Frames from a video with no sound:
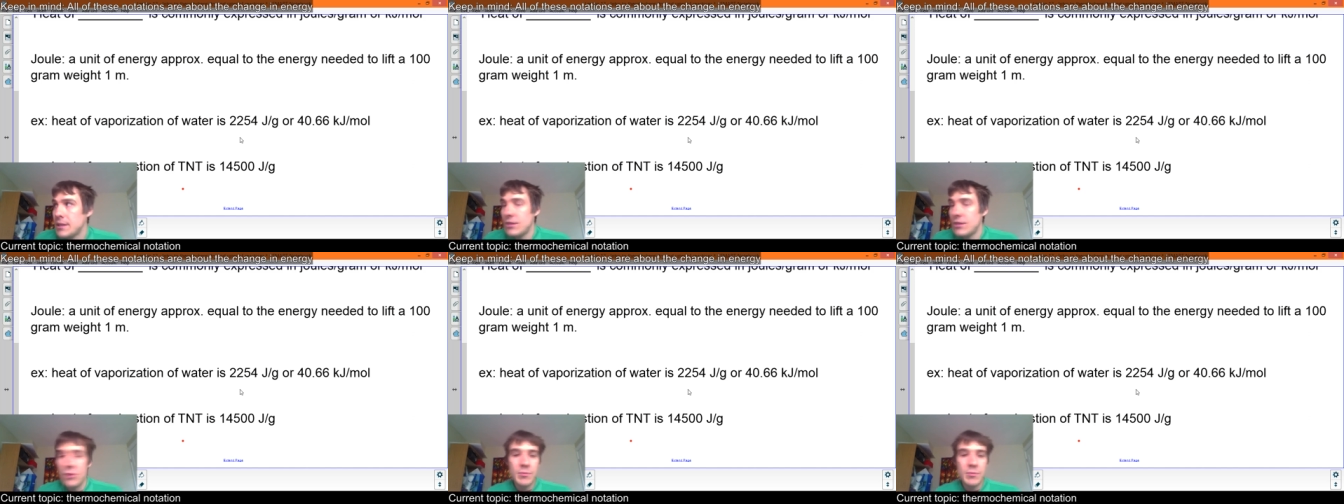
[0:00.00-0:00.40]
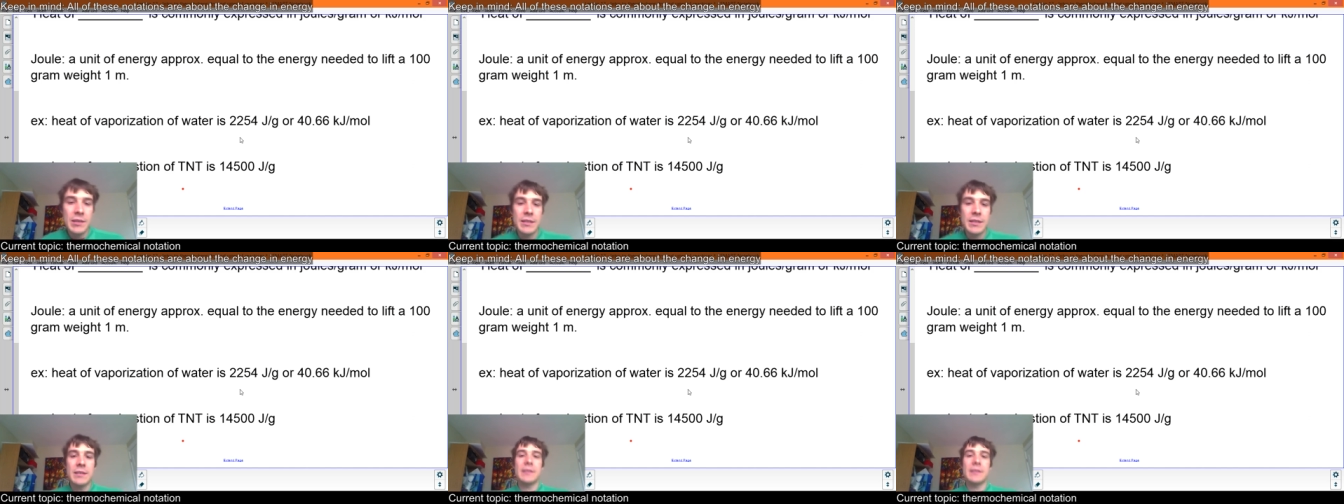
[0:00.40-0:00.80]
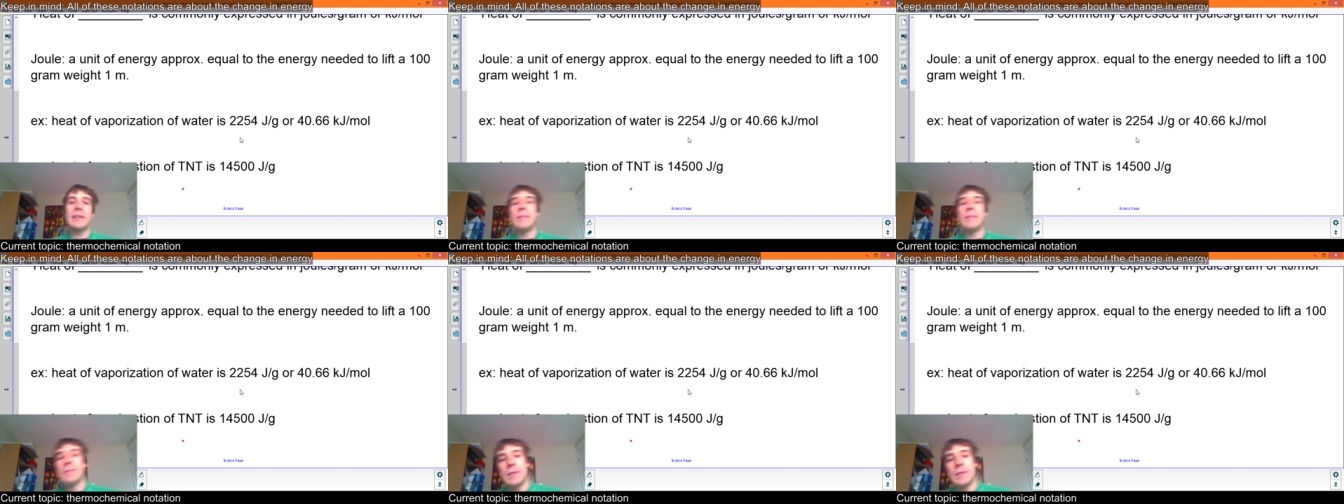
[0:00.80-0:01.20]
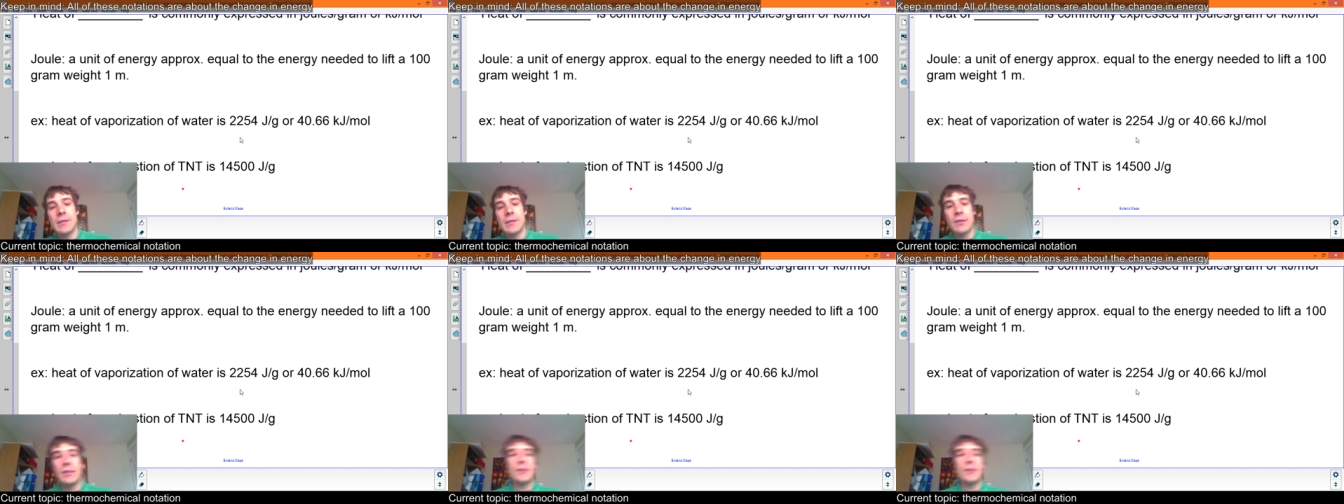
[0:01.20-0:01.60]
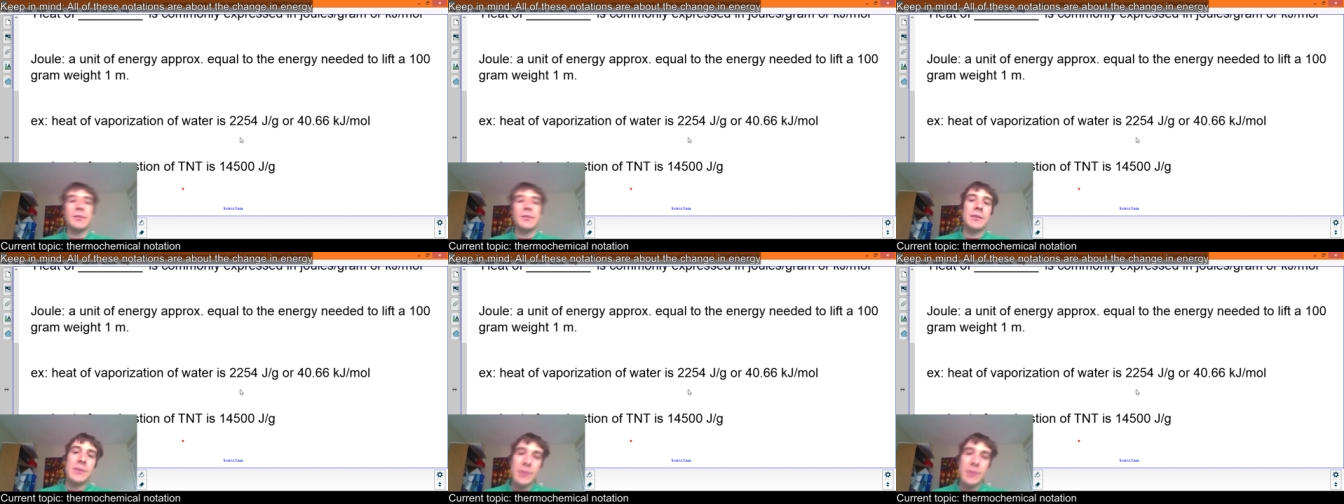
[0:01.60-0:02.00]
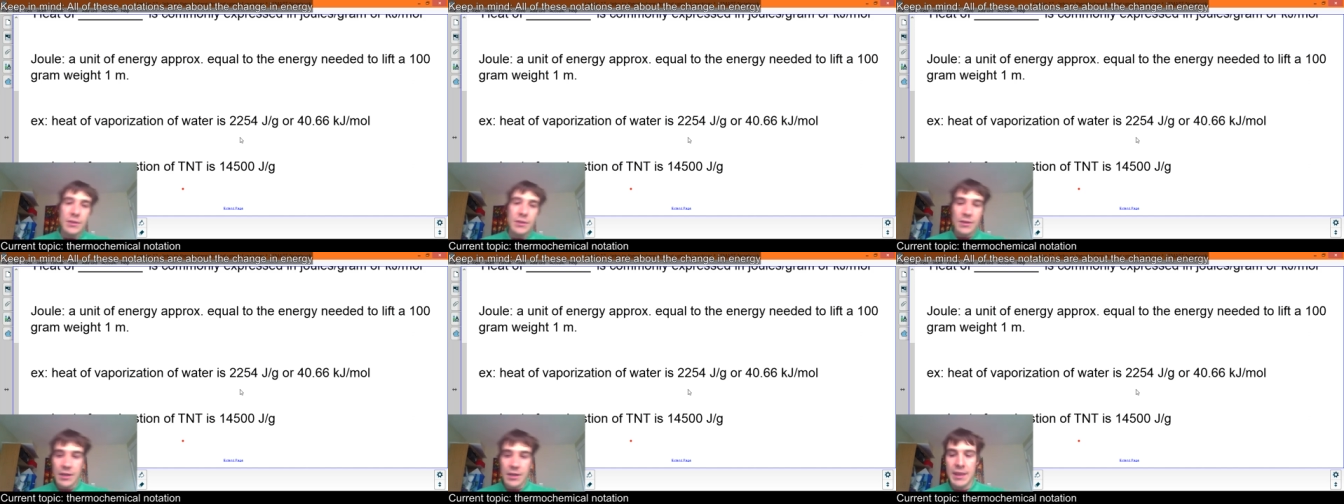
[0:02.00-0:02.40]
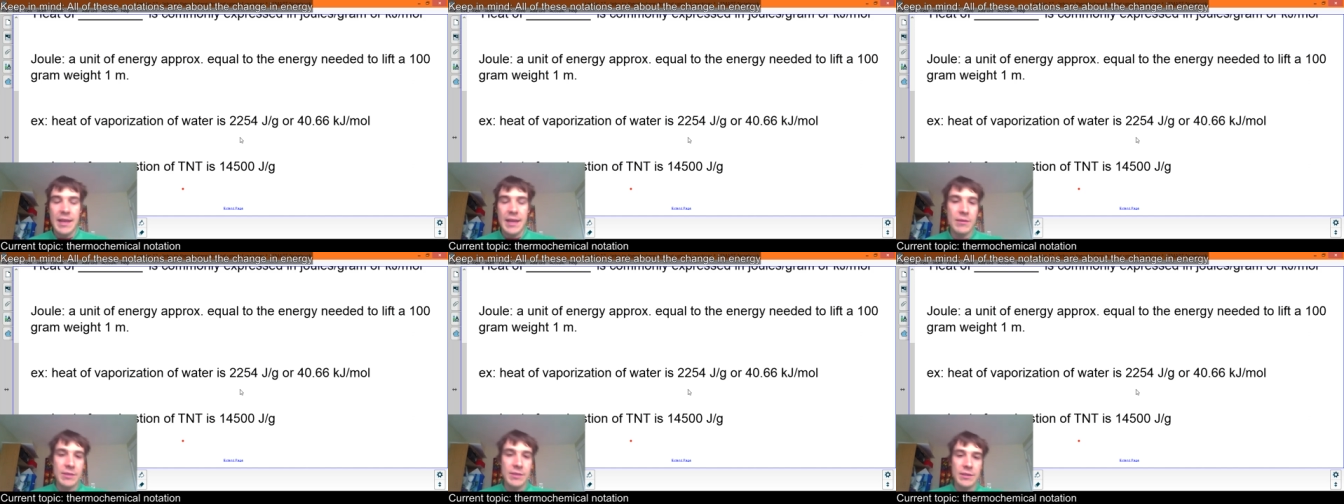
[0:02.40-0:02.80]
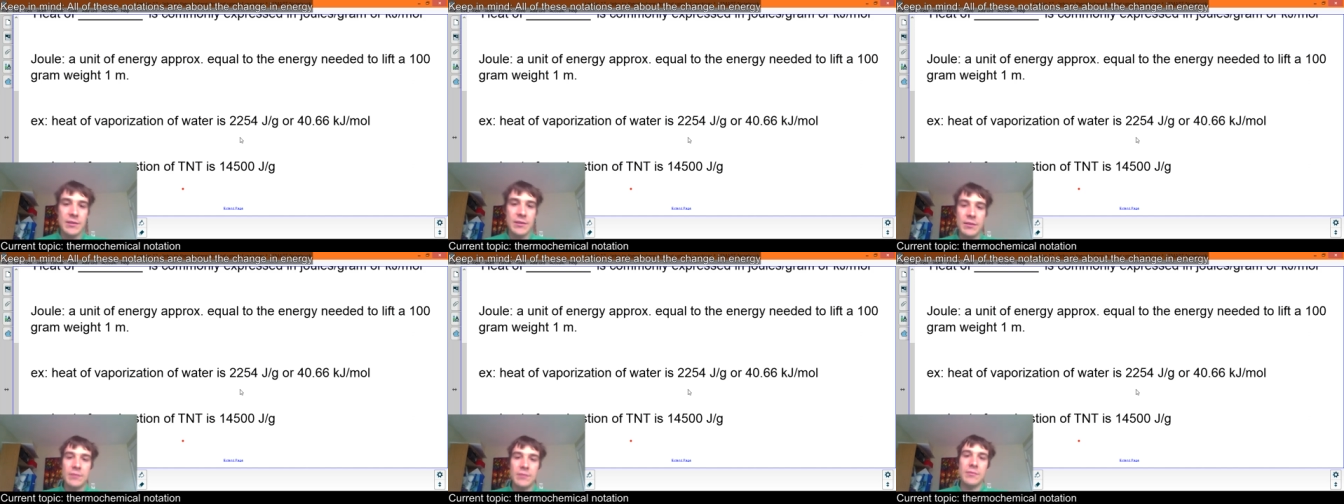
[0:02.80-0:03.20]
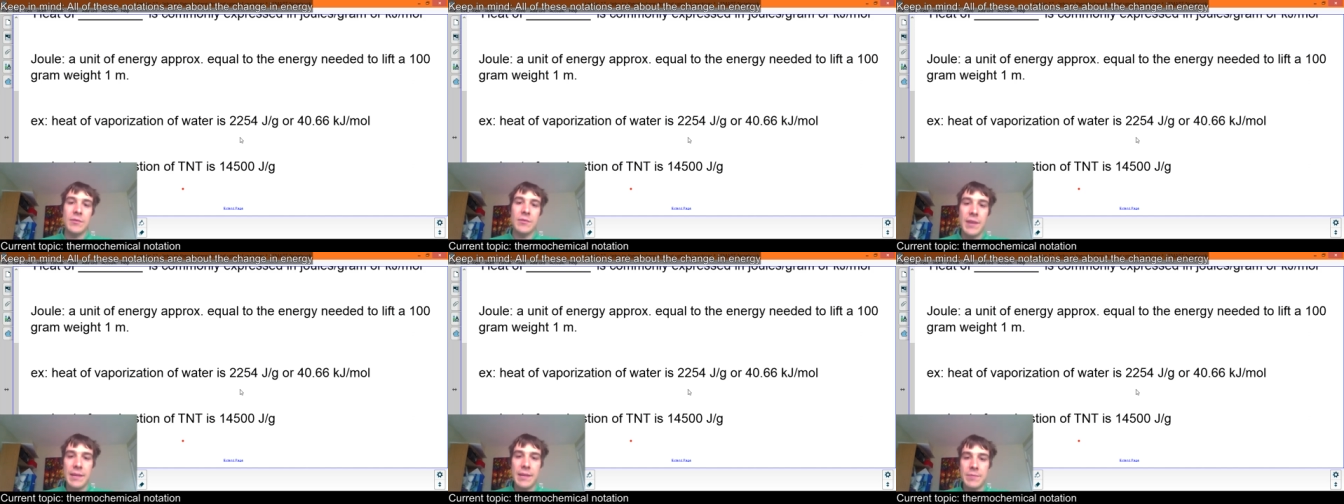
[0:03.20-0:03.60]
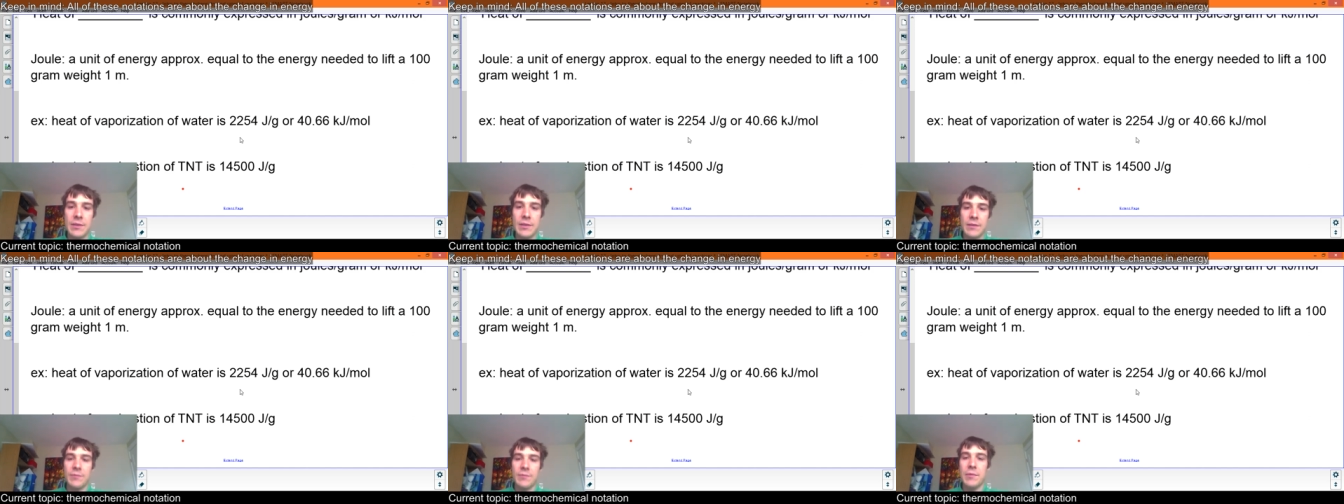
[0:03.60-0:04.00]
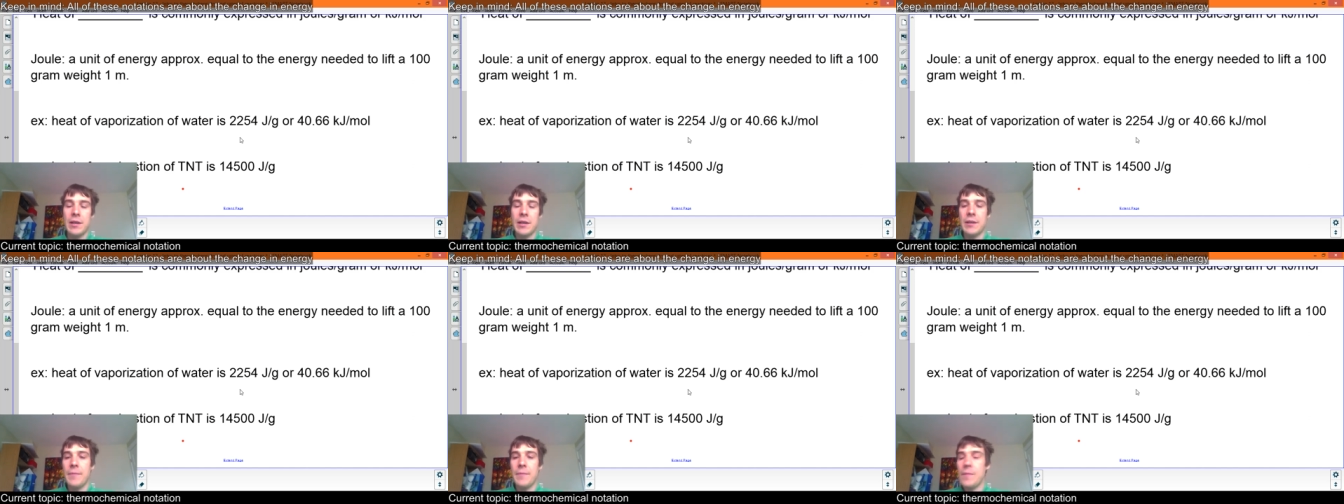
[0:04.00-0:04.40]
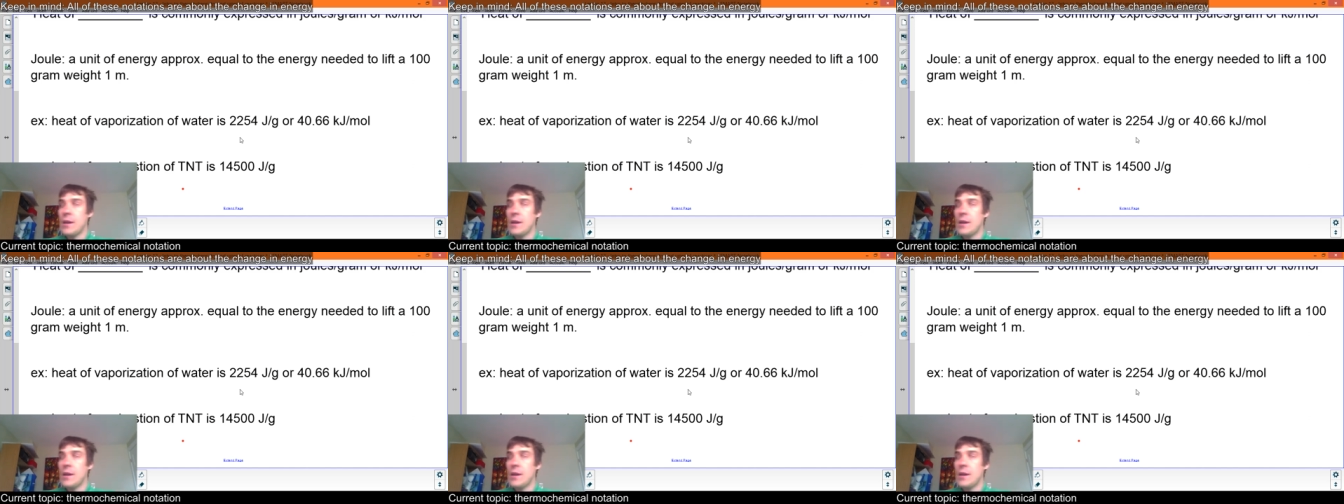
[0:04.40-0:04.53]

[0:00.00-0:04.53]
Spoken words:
2 million times because a liter is 1,000 grams of water.